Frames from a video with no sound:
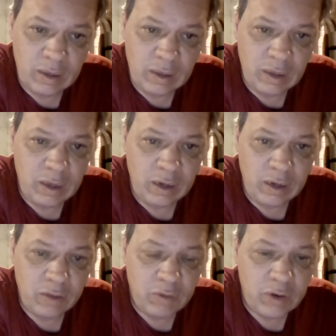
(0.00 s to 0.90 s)
Any
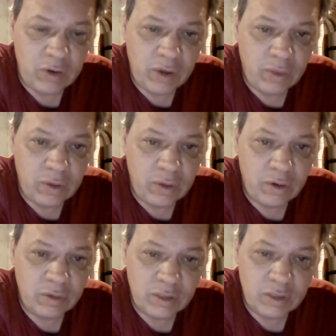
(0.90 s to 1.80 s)
other renter out
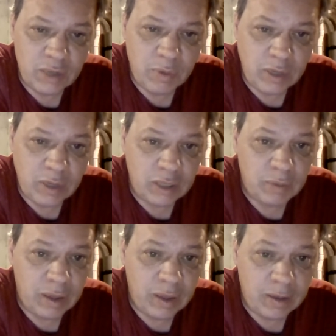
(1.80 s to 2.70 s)
there is not protected
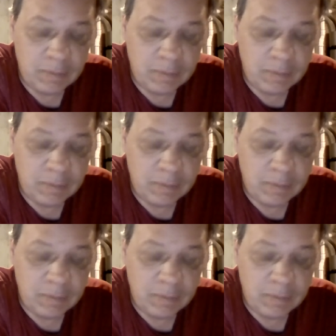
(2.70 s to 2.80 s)
by that.